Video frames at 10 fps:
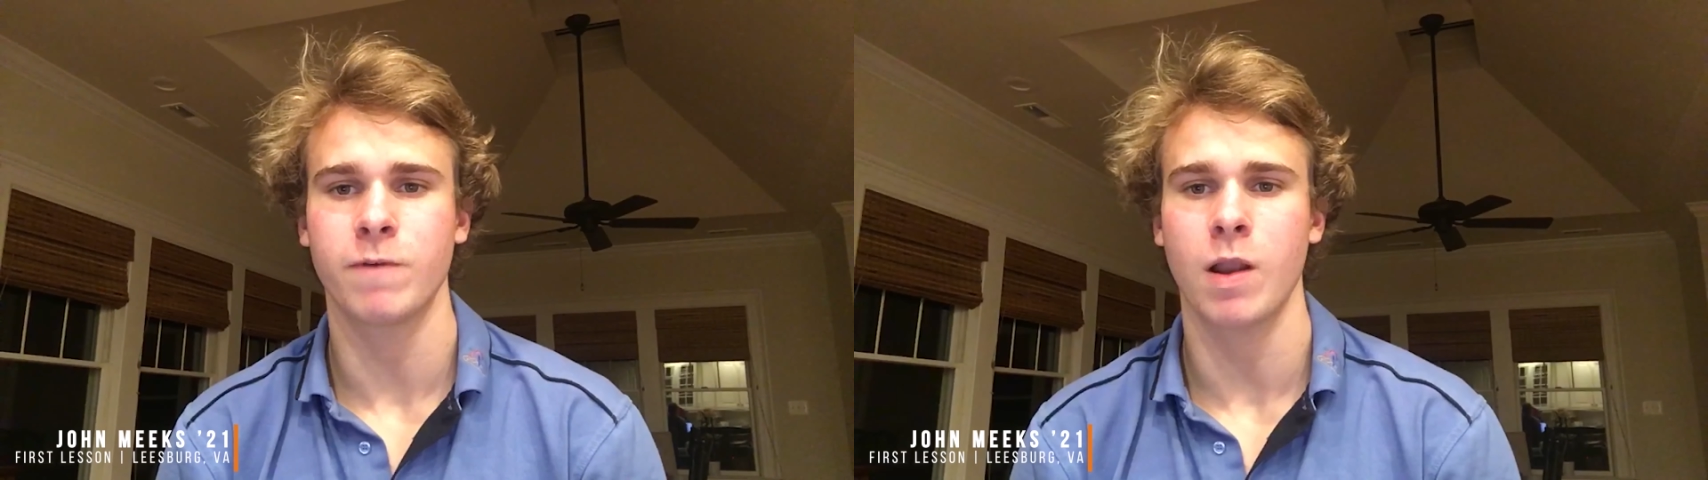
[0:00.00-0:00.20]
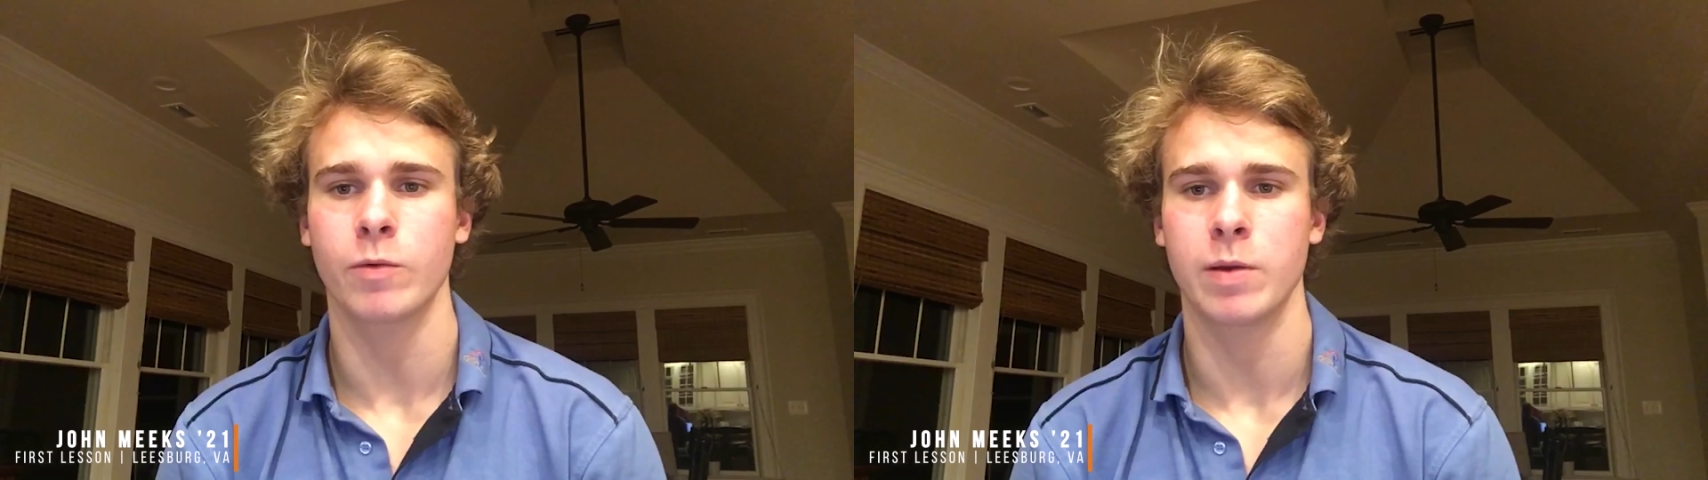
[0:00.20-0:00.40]

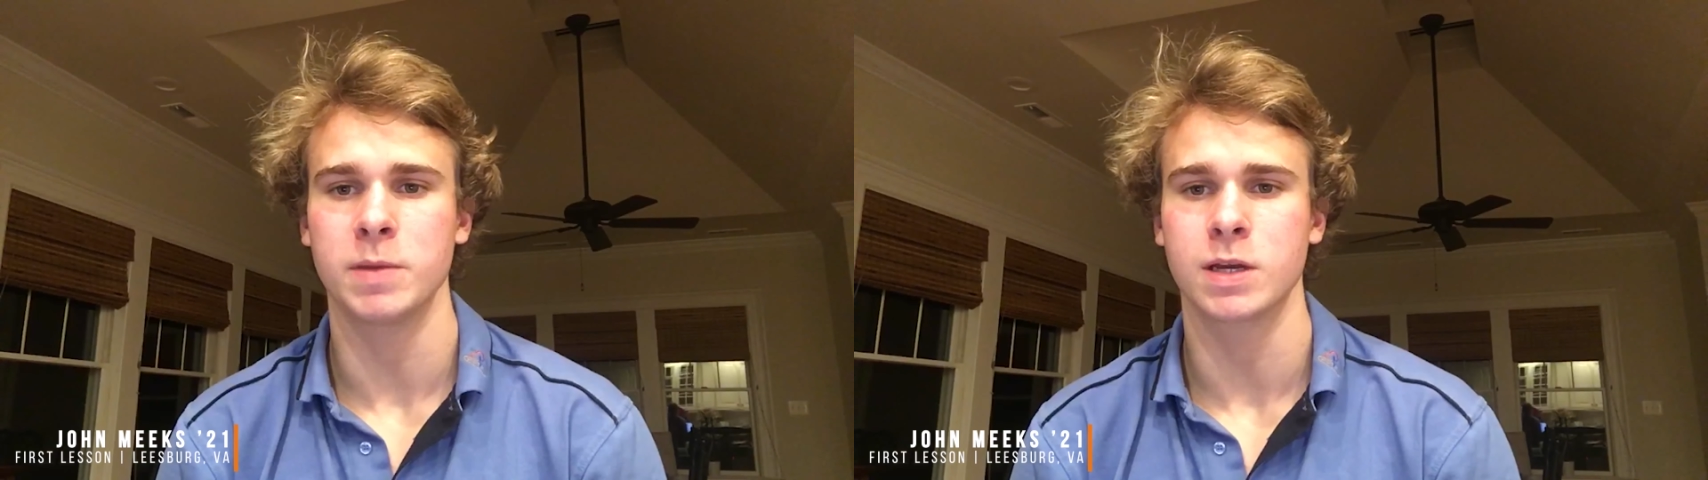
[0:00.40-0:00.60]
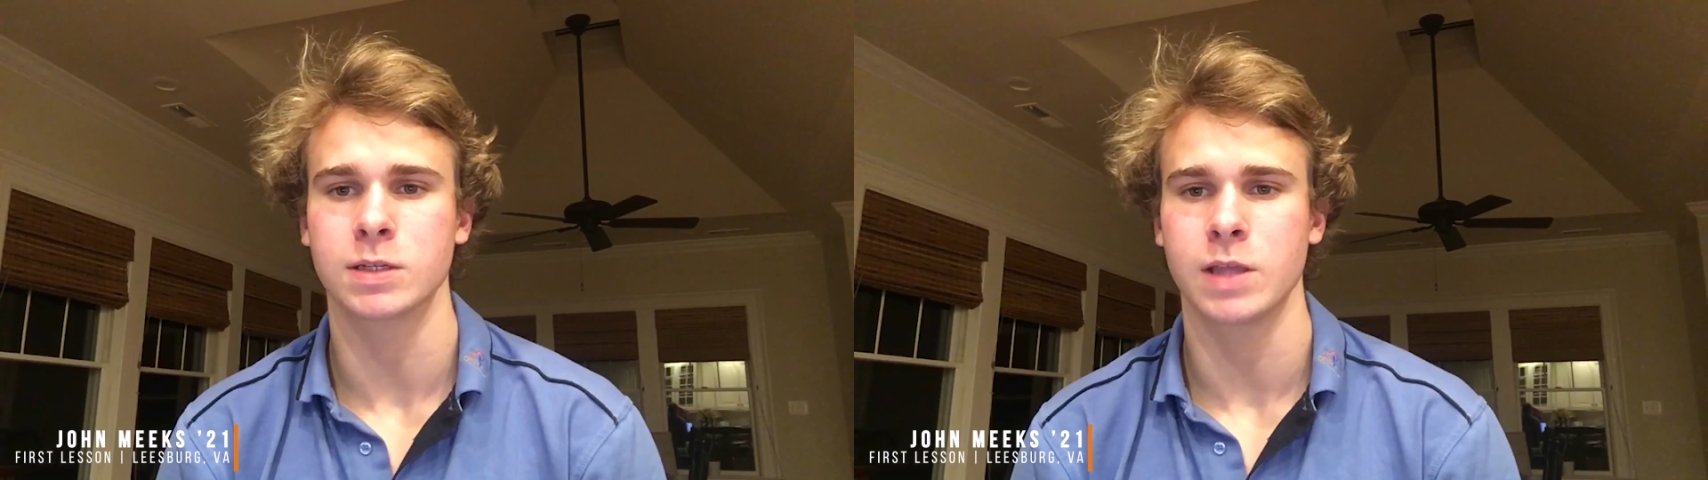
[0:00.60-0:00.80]
follow him
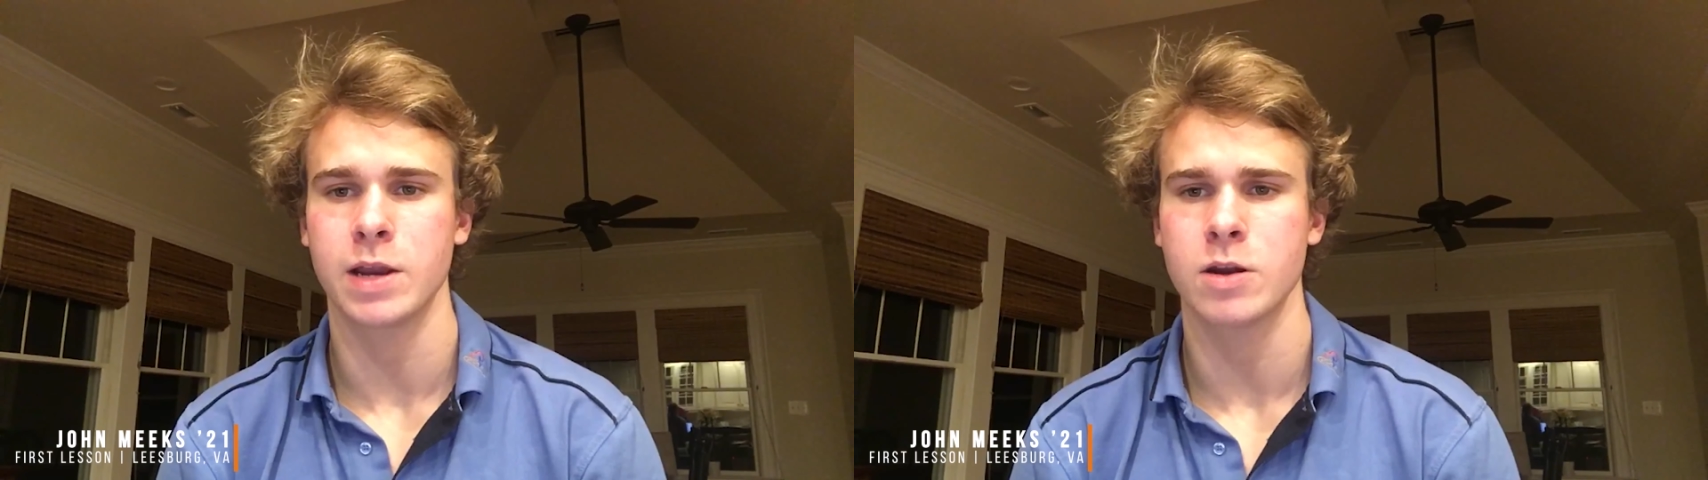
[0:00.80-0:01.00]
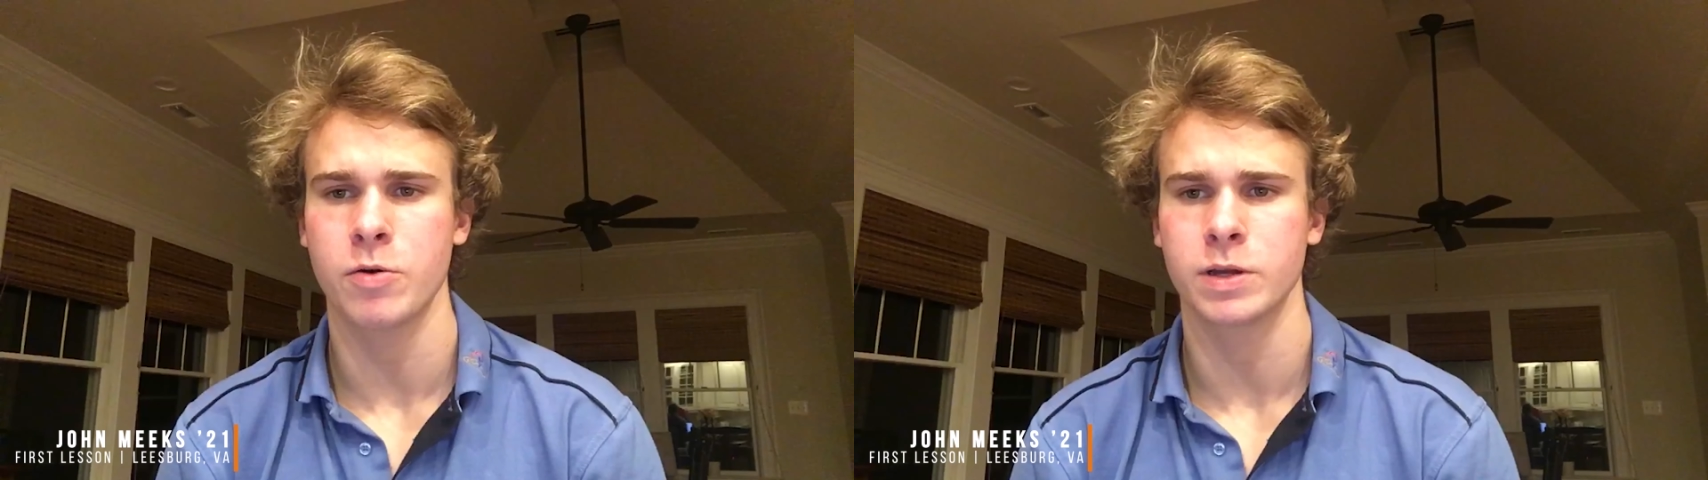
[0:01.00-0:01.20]
because
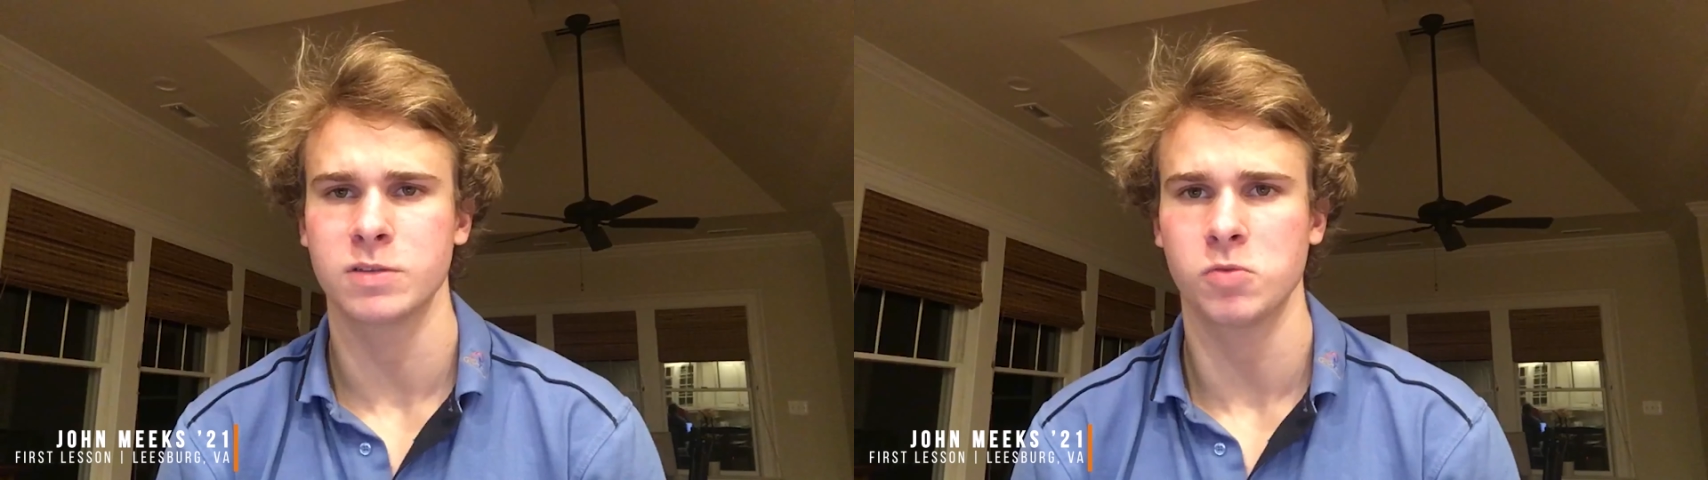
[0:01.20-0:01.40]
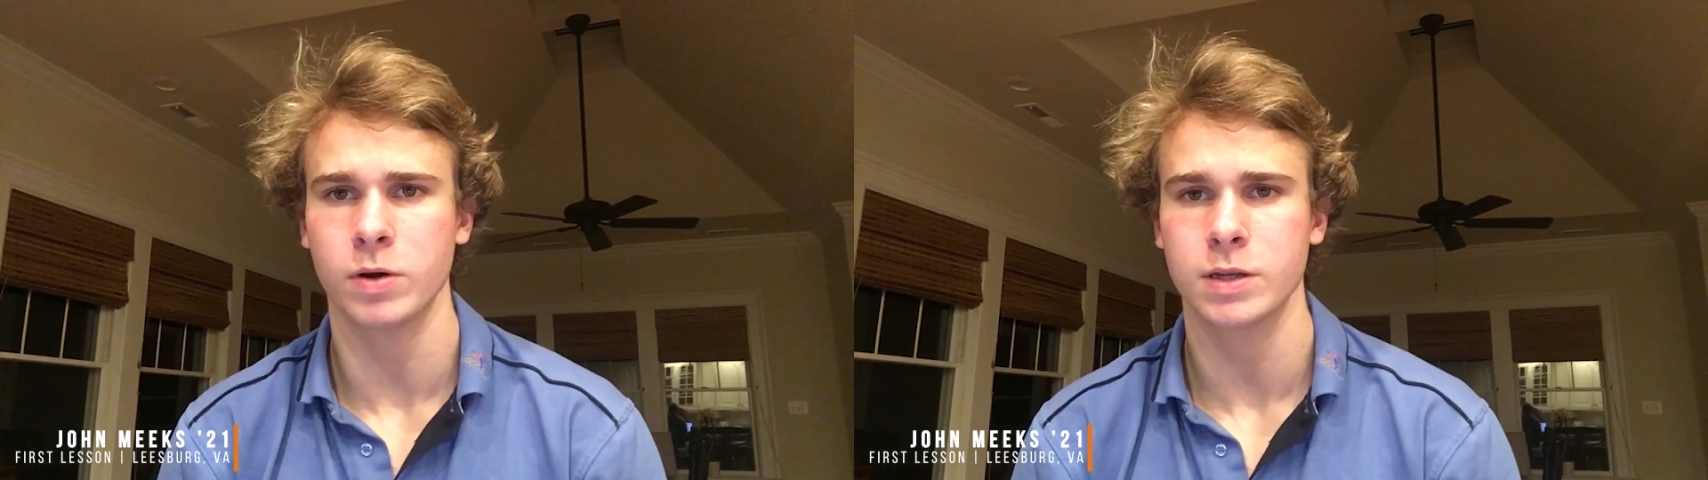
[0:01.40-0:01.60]
they know
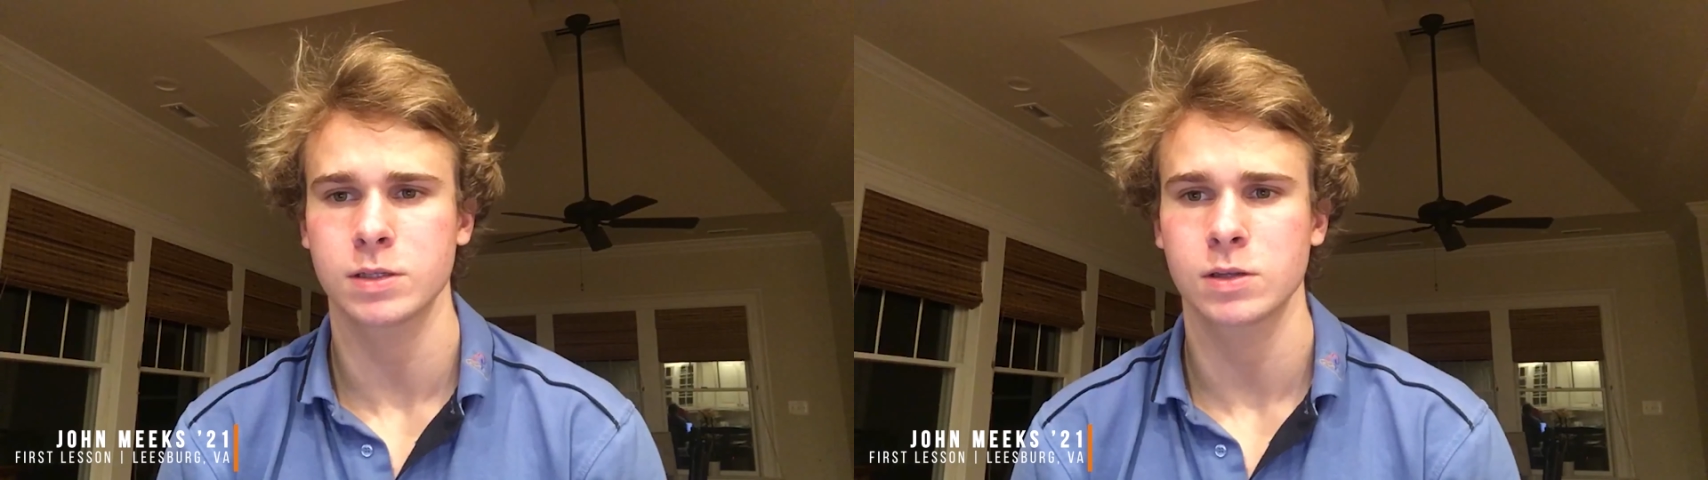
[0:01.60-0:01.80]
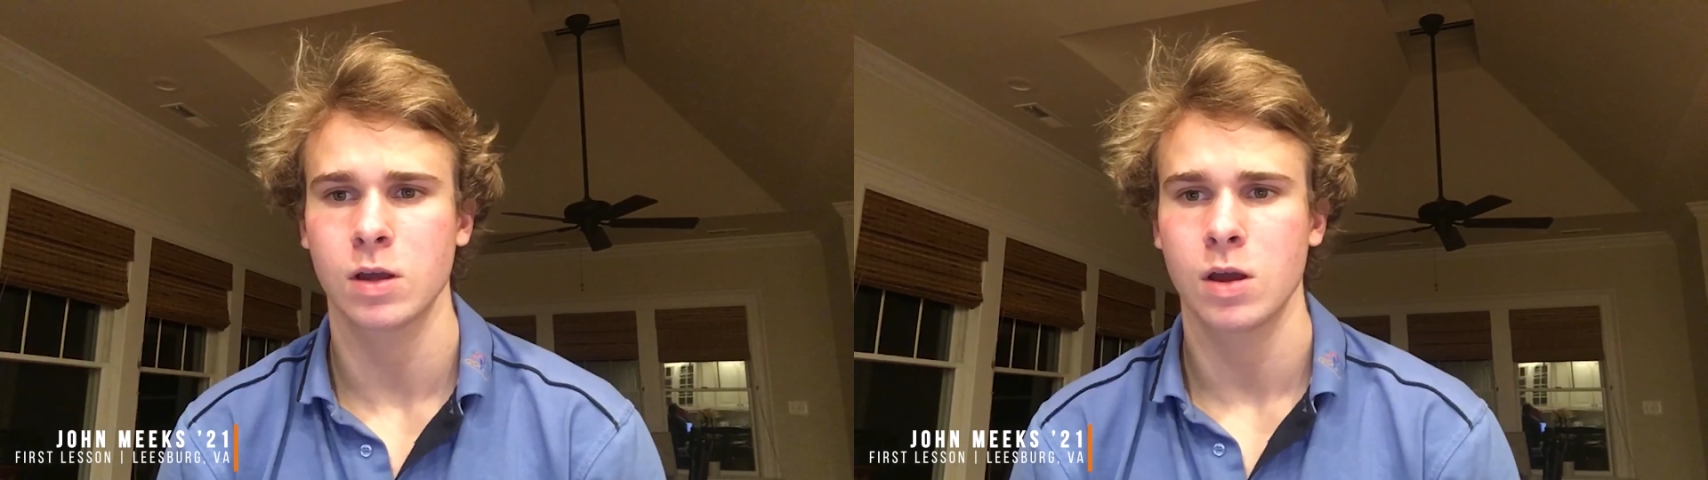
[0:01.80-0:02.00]
his voice.